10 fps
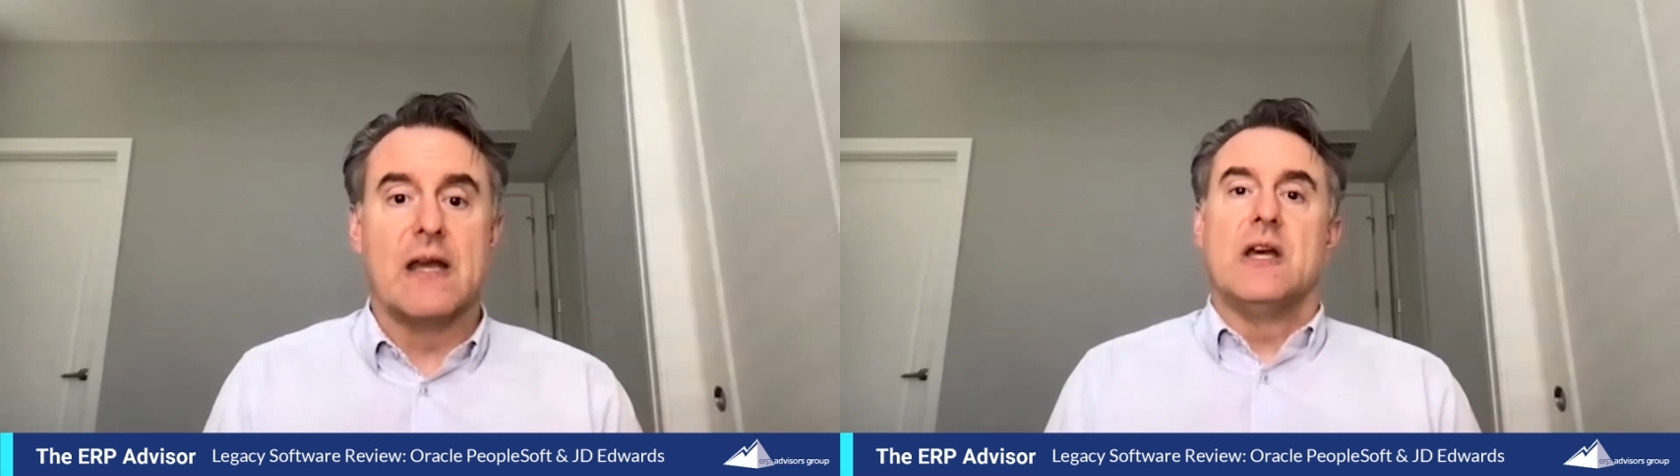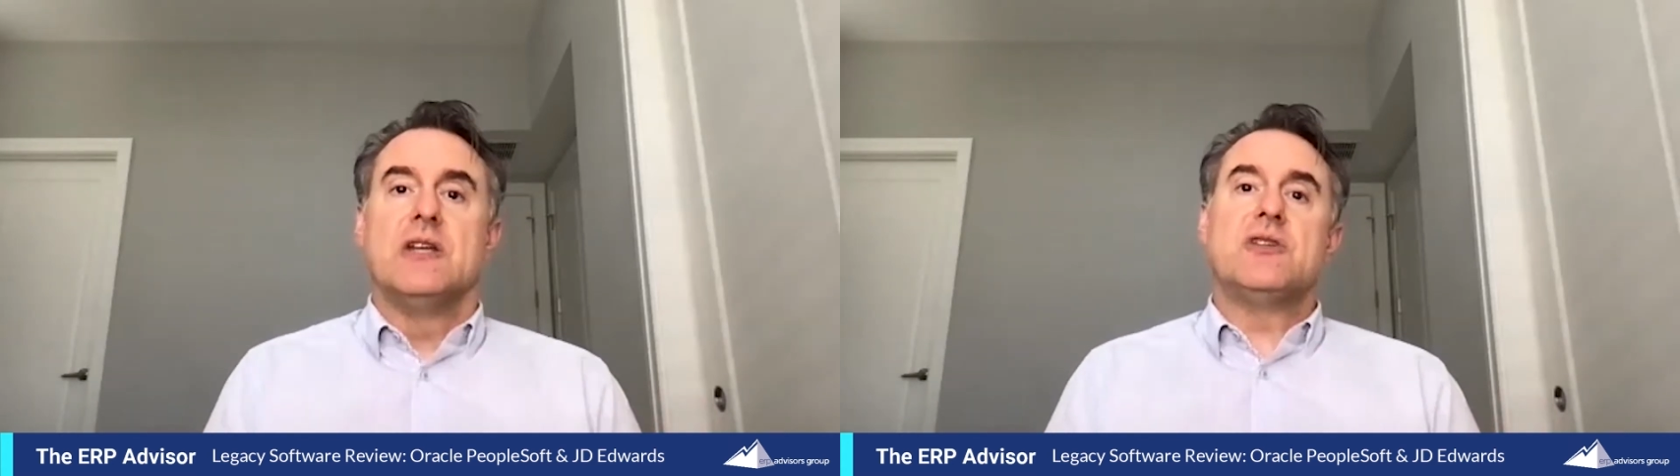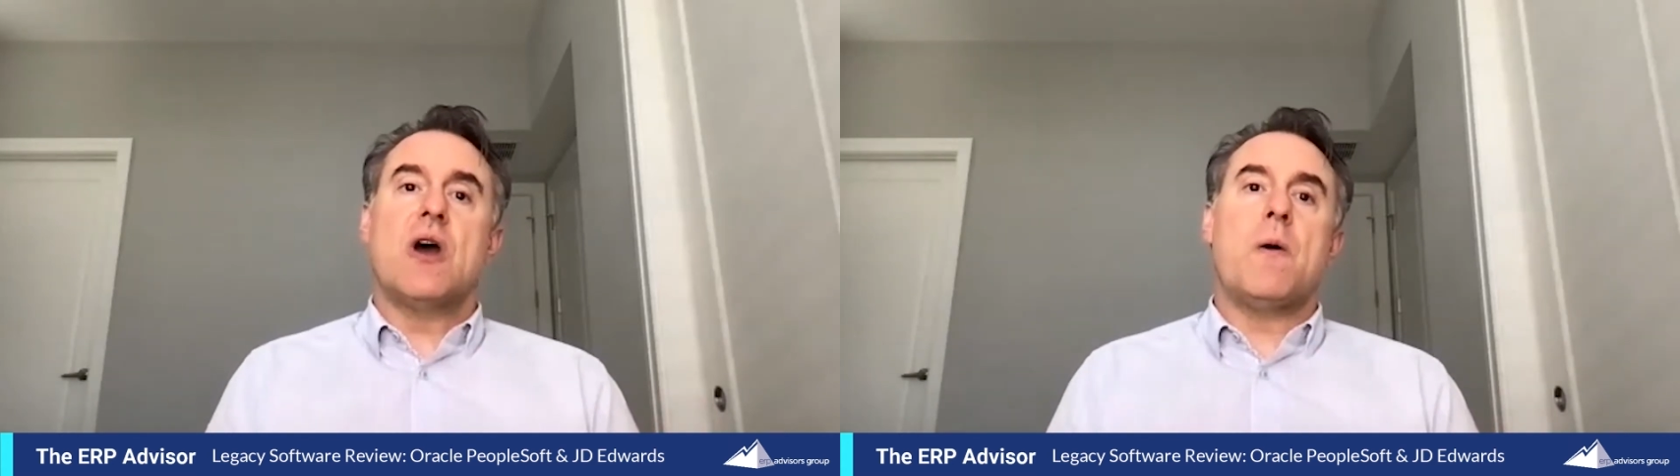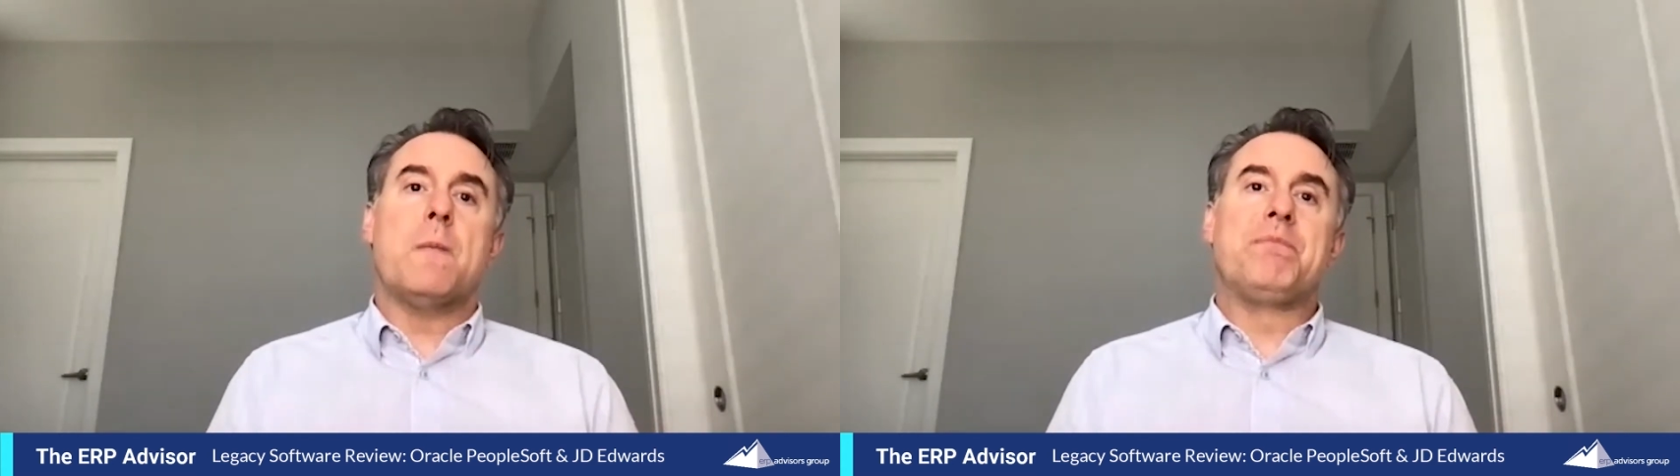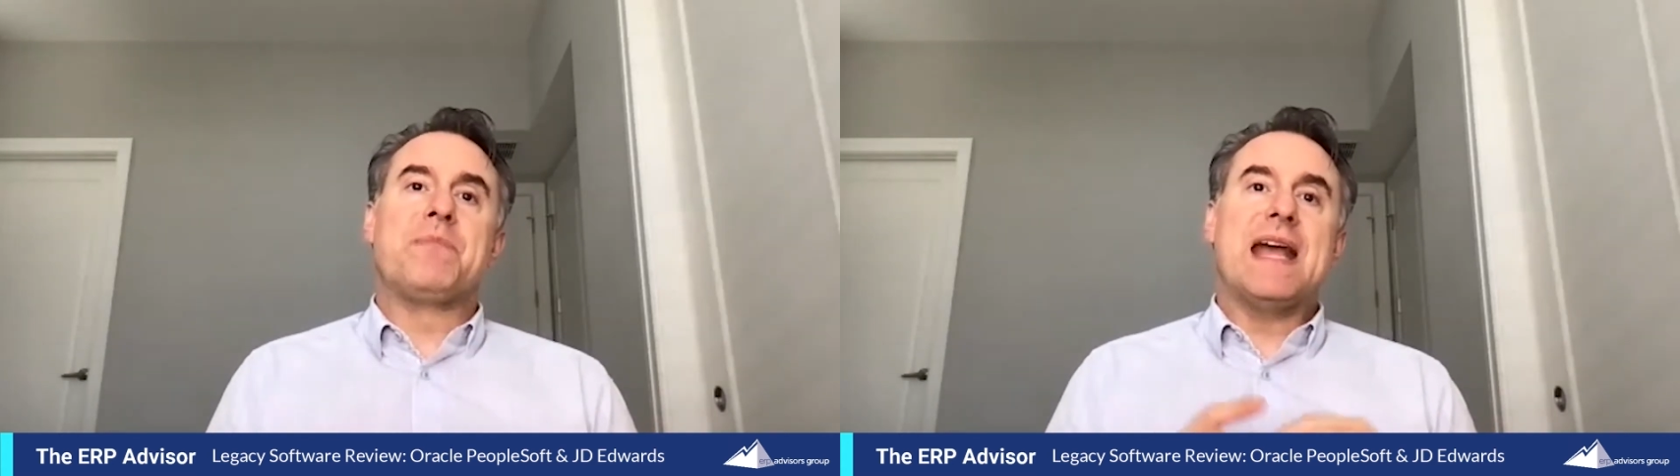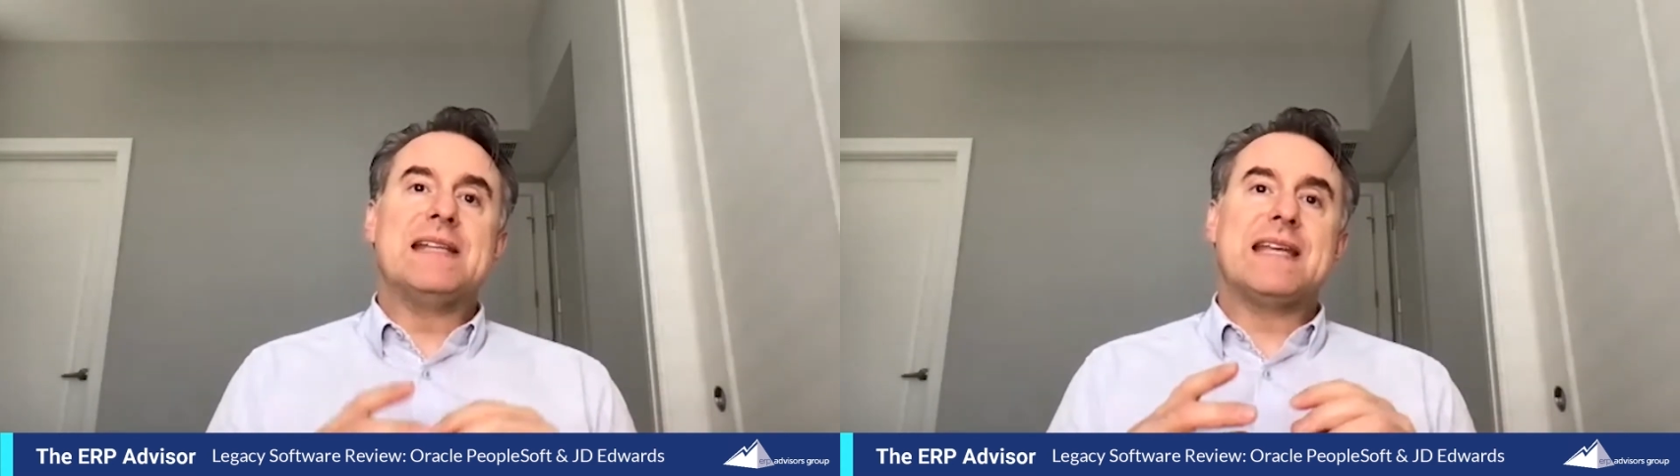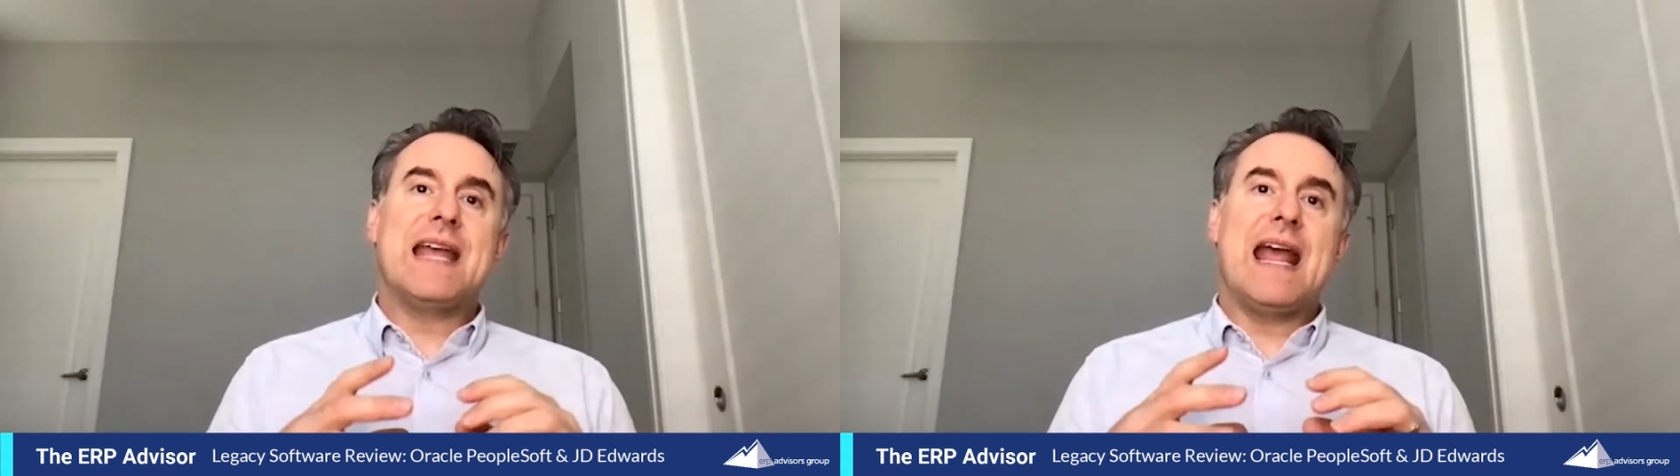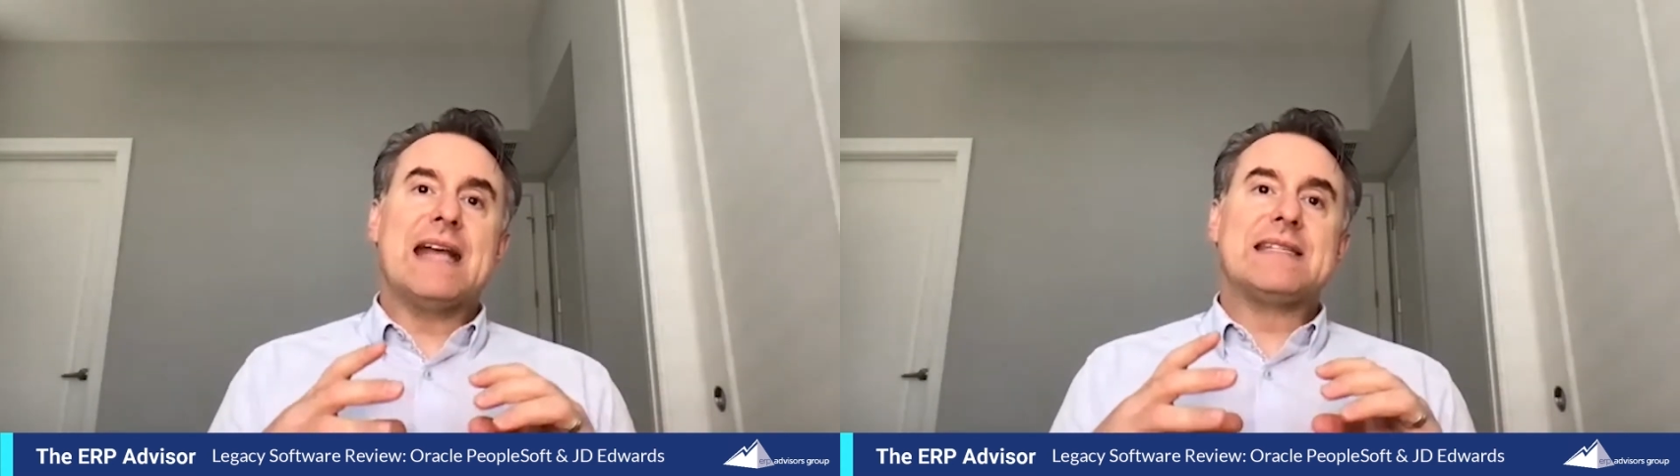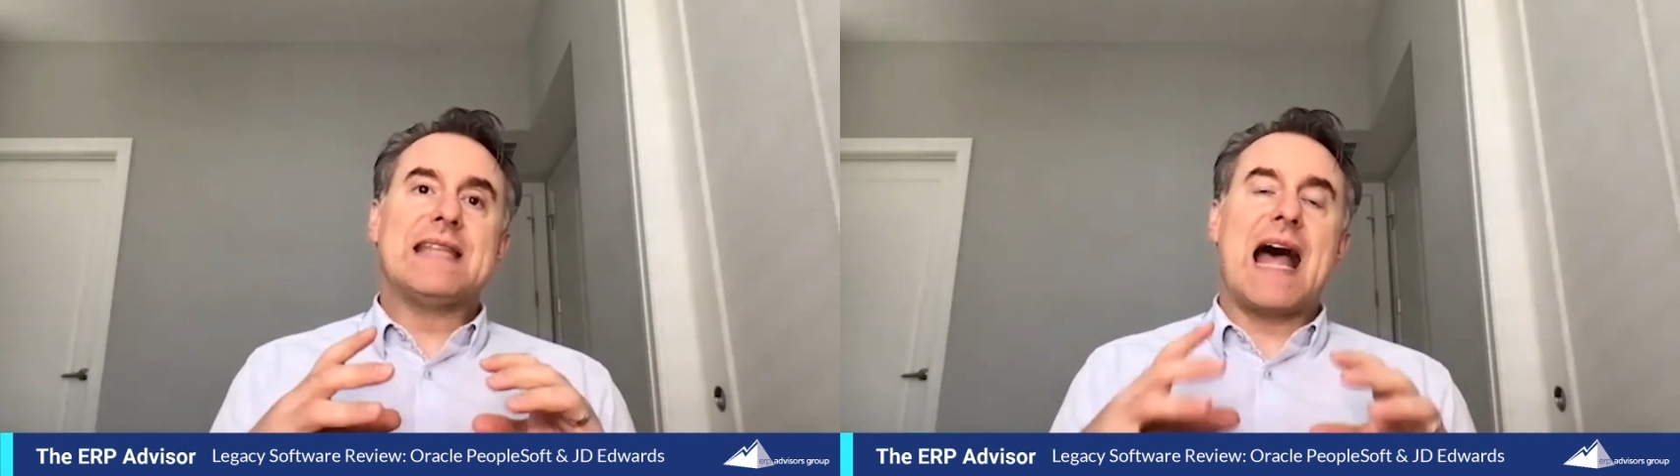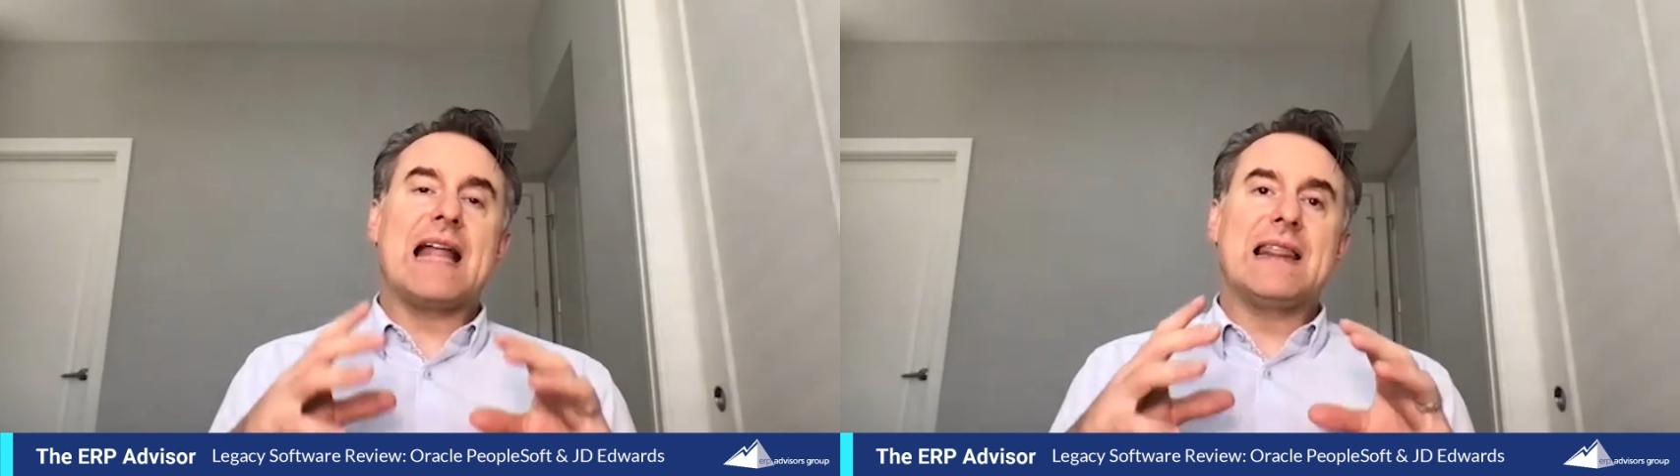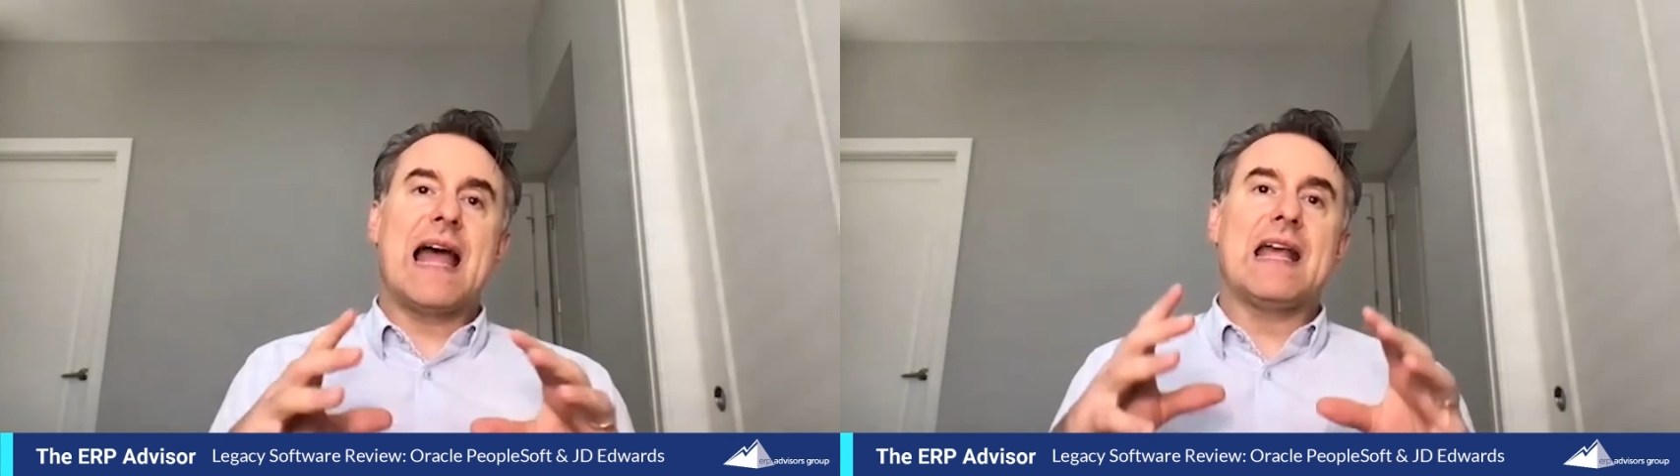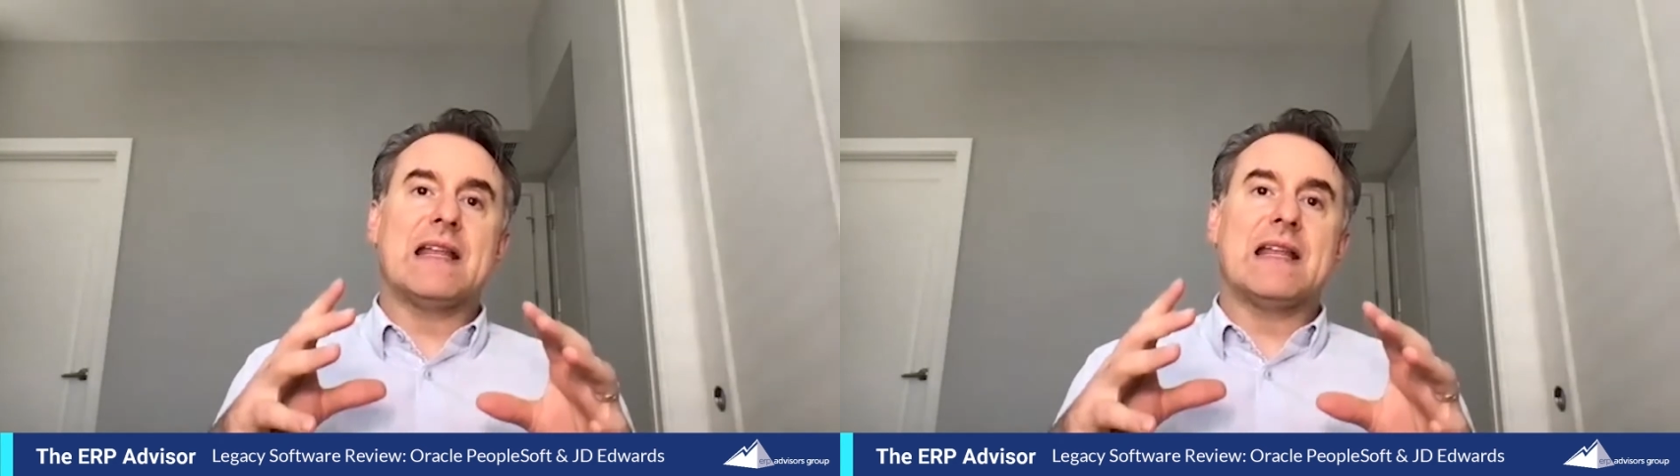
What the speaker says: So it's not like